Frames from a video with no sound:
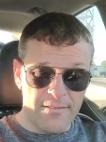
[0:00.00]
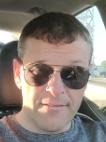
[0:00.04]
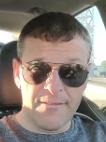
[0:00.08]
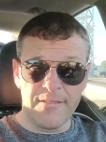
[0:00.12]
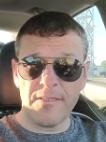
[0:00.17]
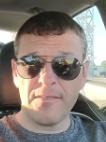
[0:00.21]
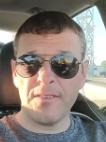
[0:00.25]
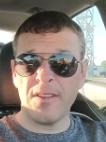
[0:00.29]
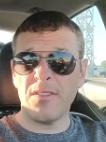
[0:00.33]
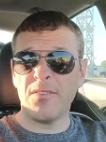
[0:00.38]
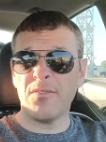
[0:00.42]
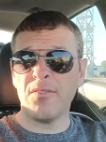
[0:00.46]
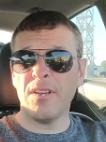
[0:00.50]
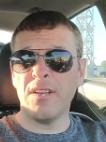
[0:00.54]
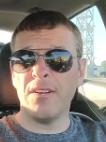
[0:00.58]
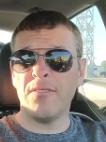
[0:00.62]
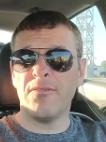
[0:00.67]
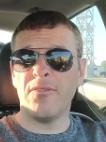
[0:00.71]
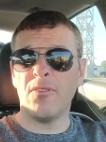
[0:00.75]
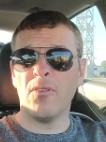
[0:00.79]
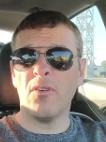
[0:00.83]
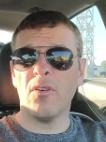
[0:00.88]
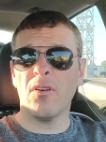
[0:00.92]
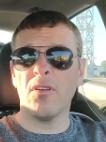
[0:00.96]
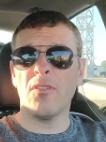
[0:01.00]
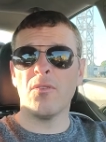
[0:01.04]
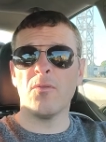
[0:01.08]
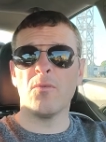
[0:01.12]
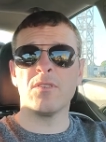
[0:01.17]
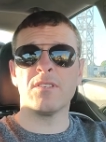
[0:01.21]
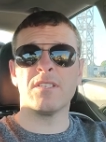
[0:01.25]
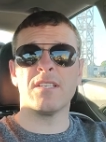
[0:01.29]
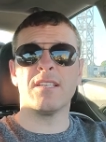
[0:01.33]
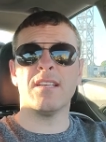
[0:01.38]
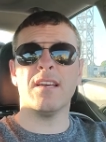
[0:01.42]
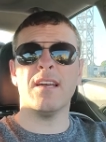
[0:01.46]
53 and 4, there
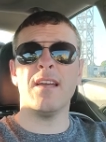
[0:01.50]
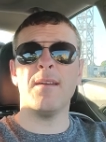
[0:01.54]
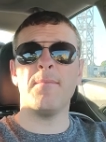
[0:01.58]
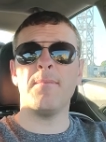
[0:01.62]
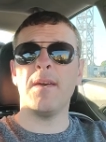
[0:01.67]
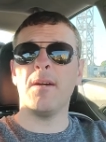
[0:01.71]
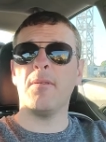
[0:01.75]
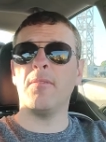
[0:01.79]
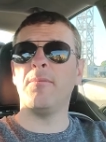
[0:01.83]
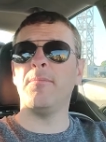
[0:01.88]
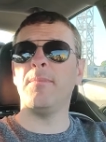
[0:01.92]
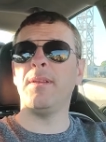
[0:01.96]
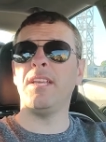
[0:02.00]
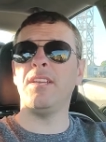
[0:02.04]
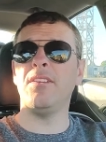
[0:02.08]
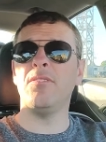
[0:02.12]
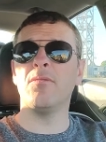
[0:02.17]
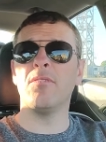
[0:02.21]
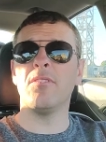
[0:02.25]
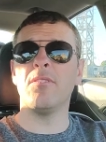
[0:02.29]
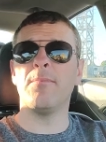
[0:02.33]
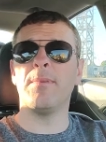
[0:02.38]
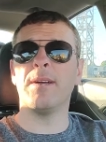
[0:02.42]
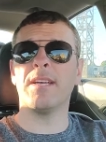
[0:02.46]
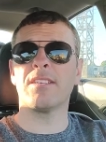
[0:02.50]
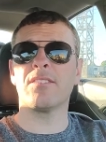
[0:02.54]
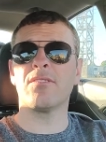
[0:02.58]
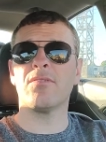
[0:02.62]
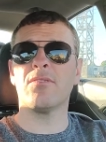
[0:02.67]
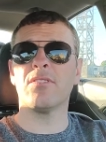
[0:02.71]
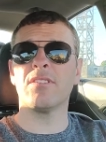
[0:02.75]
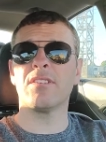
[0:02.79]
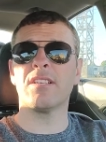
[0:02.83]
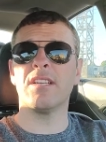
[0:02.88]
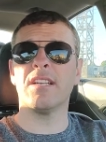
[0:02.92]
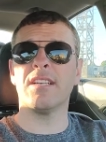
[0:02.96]
was a time that would mean you were the best
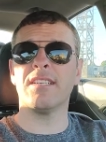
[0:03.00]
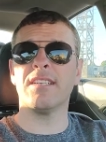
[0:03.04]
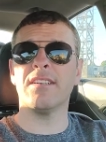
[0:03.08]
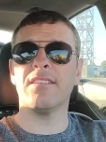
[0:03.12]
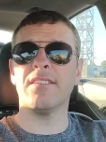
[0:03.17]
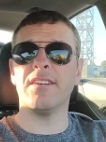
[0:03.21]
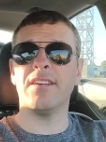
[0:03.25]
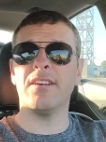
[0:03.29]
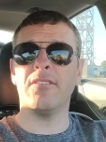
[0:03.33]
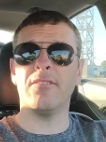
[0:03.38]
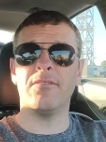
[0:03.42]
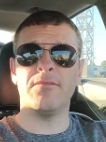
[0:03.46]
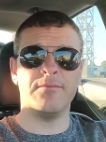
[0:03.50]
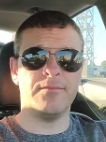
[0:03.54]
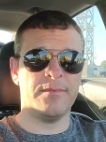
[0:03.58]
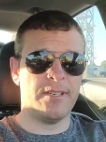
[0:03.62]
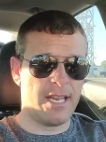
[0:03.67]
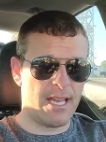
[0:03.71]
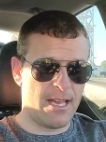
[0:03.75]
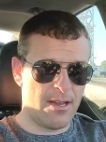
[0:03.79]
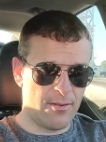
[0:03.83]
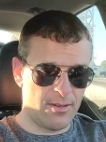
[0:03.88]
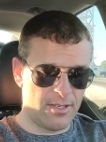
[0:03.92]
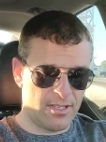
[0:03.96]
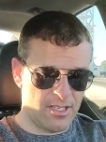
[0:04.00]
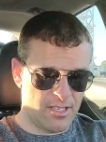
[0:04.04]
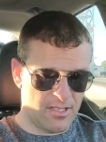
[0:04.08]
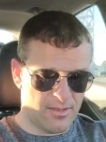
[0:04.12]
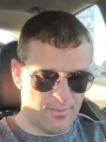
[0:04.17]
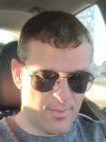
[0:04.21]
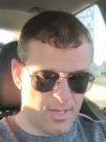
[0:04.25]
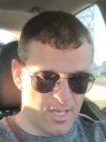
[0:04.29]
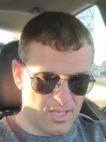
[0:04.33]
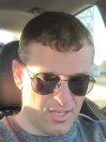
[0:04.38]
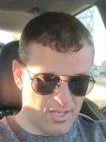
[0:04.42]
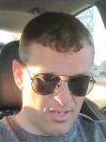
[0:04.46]
horse in Ontario. Now it just
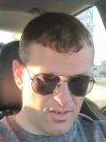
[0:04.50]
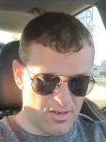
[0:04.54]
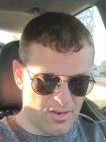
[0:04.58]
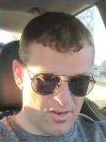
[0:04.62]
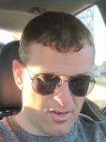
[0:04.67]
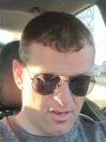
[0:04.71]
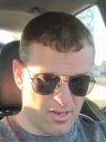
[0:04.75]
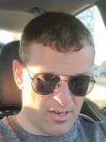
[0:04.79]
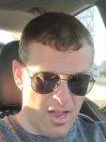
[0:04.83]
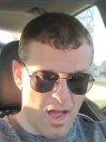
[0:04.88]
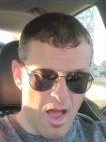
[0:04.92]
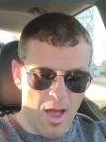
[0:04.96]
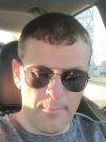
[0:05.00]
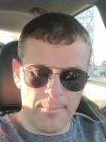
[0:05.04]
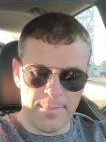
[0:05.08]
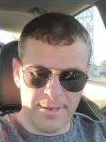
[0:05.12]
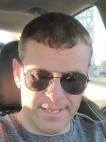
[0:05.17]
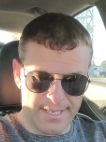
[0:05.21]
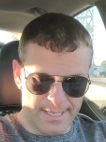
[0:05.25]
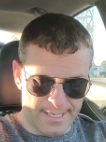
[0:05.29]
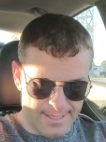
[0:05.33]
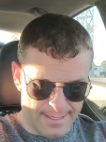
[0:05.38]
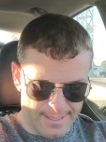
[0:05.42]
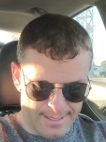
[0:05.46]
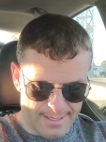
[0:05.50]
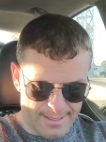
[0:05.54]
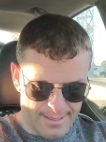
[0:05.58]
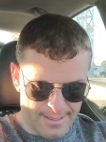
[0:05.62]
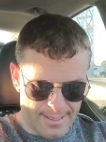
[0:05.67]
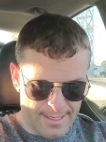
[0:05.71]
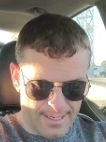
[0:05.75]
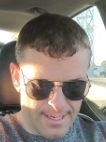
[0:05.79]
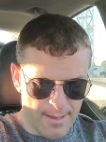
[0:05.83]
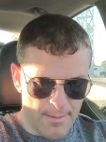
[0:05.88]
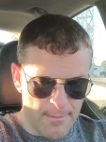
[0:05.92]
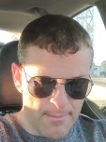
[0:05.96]
means you're competent,
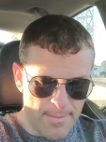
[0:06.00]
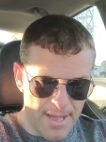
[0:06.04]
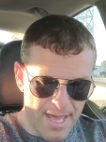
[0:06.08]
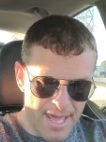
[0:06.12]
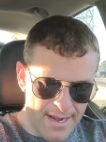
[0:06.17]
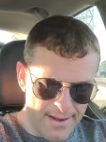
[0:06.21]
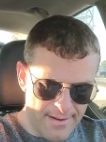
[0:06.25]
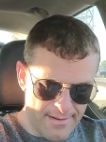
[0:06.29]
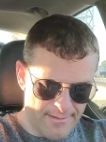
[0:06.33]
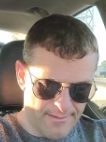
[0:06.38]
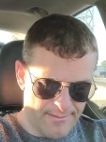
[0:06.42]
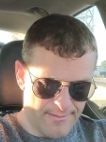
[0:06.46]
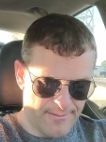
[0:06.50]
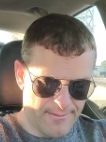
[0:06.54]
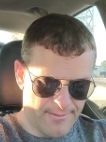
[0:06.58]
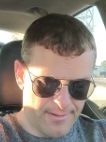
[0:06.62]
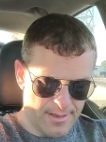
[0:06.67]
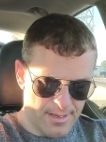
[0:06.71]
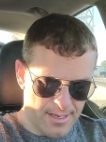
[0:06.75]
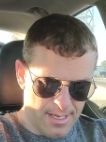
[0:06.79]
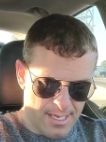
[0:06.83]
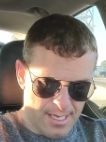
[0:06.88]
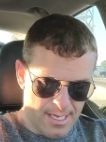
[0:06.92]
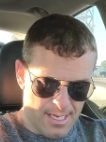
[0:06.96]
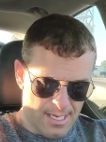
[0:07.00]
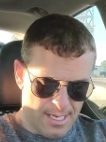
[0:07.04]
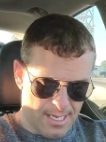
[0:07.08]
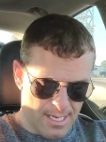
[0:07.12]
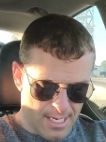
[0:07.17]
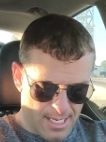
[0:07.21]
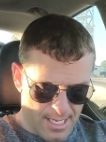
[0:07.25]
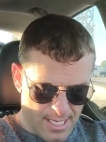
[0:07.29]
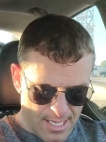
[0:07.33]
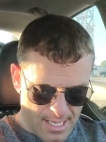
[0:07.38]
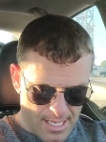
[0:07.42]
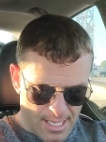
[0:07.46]
competitive.
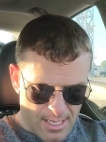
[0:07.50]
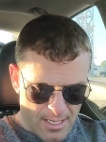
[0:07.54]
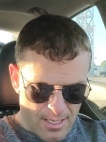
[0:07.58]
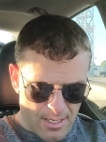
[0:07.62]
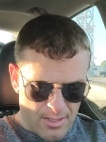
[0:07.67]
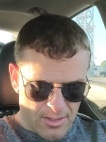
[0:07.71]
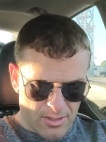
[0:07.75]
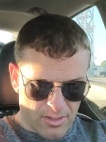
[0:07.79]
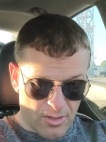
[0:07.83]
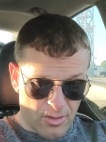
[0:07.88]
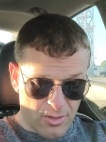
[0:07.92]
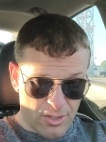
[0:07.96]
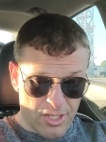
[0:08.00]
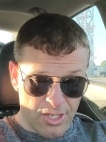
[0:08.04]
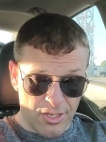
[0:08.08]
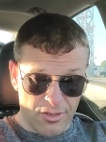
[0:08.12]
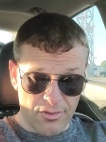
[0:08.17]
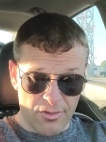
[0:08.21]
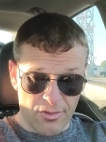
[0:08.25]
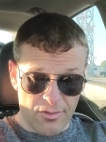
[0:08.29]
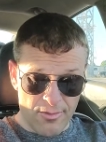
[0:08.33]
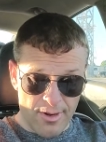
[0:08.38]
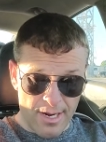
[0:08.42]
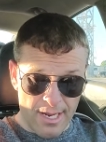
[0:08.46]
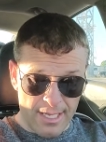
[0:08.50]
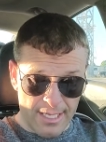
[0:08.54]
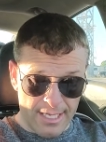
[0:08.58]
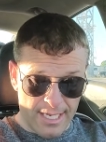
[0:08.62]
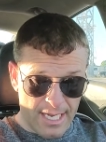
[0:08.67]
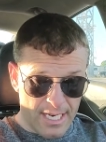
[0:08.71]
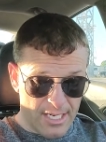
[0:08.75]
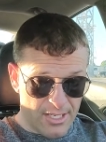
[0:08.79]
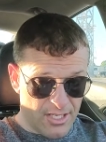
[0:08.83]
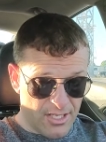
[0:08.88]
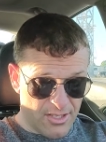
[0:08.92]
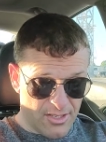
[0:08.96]
So she drew the rail
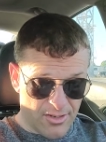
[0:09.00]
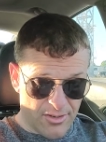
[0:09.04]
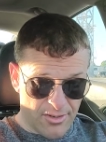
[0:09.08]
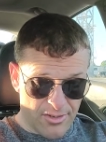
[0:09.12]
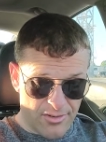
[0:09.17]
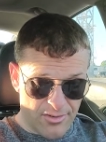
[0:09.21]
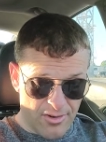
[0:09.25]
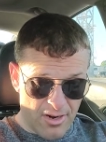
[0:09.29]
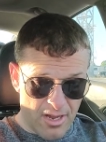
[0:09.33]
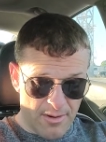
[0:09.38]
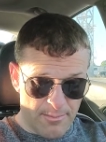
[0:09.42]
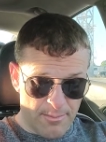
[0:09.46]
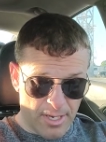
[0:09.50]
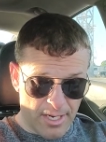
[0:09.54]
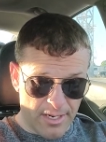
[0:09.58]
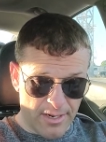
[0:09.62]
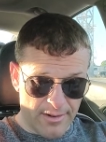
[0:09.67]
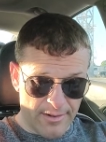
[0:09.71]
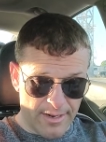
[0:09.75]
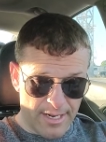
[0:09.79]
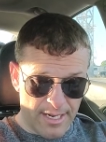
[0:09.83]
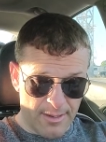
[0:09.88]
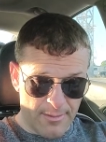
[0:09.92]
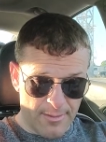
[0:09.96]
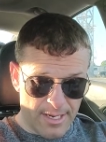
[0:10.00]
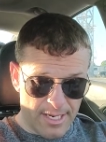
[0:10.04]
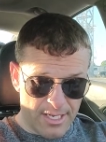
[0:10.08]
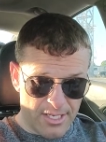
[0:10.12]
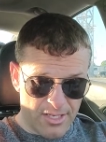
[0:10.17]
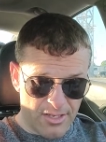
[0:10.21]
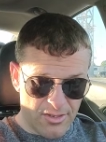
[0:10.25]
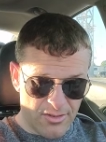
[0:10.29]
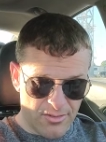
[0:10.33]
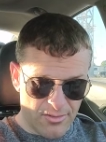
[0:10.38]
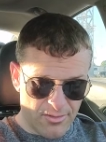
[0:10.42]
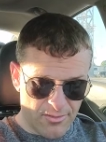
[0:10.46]
again. She's a good drawn bugger anyway.
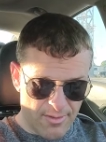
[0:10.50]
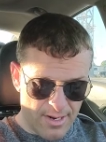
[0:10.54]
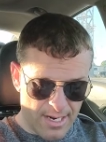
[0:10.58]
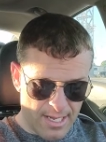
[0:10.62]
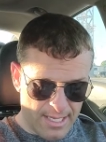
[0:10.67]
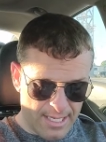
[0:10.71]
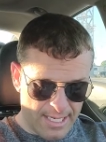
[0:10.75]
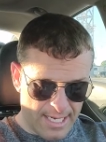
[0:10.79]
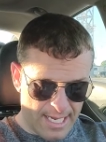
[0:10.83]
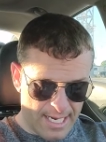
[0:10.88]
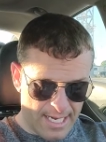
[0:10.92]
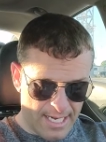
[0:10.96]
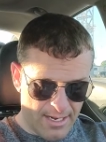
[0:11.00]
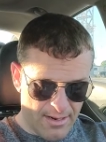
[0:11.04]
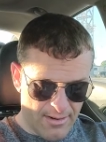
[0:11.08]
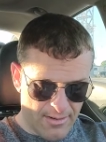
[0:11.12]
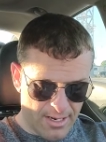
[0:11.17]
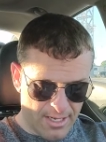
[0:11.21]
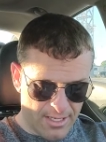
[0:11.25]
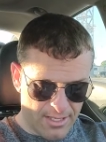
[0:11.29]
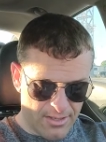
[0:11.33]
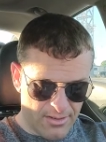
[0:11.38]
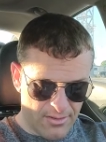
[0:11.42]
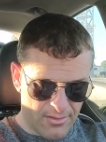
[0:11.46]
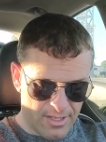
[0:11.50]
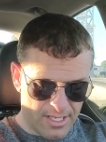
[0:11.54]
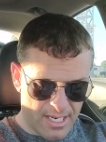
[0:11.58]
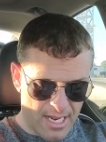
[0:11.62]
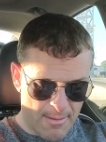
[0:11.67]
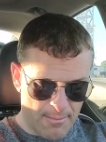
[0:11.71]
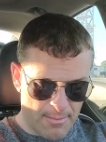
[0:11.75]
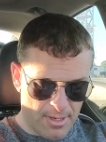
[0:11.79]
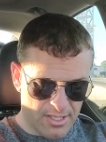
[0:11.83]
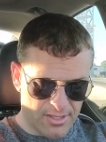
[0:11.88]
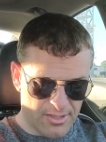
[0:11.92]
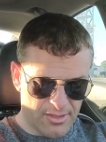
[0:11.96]
She drew the rail again here on Tuesday.
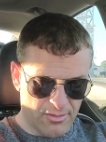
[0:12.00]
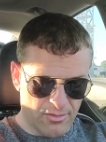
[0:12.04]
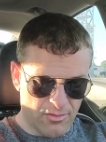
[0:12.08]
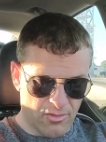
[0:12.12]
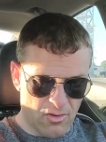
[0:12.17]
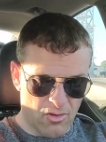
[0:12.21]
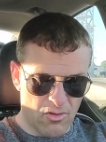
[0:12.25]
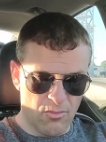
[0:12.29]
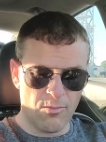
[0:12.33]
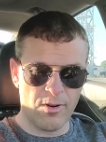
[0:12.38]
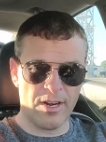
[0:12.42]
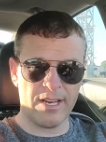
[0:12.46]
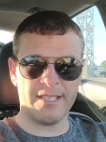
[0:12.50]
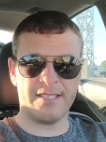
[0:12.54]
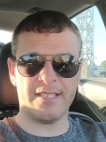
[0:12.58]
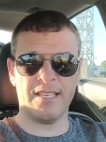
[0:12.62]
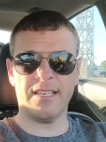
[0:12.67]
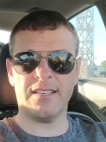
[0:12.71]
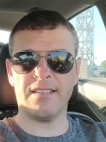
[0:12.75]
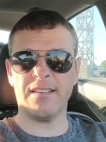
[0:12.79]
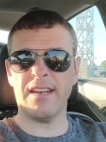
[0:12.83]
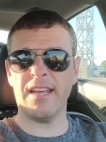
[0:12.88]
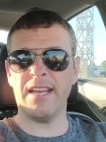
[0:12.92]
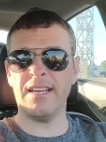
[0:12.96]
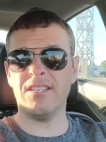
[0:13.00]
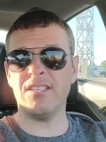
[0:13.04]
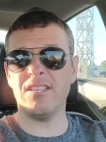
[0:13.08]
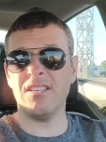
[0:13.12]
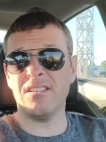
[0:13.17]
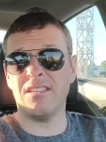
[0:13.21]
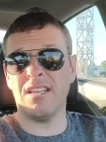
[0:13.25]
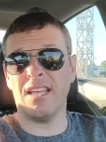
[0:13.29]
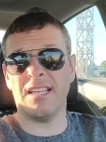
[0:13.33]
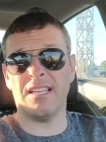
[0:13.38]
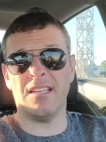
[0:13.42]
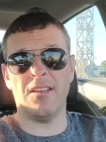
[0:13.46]
Muscle Chrome racing tonight.
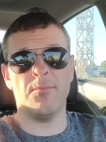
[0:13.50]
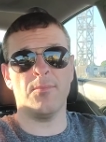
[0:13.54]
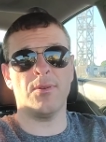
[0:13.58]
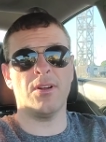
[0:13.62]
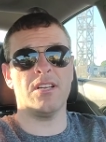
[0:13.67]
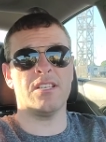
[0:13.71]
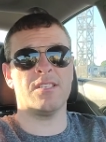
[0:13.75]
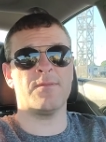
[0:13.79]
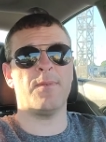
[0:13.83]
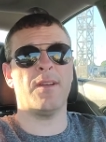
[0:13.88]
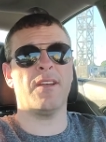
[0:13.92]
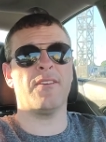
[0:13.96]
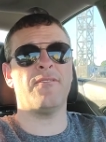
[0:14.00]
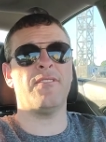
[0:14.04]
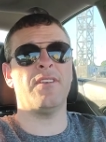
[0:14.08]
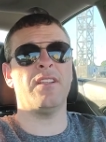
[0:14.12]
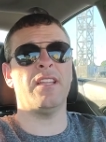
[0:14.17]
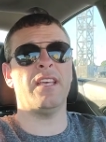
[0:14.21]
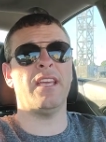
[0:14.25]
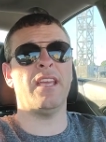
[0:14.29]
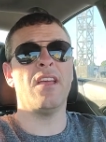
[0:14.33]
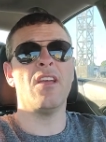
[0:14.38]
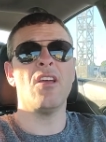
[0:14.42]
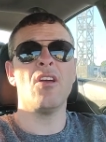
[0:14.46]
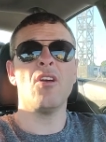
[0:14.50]
She's likely a prospect filly.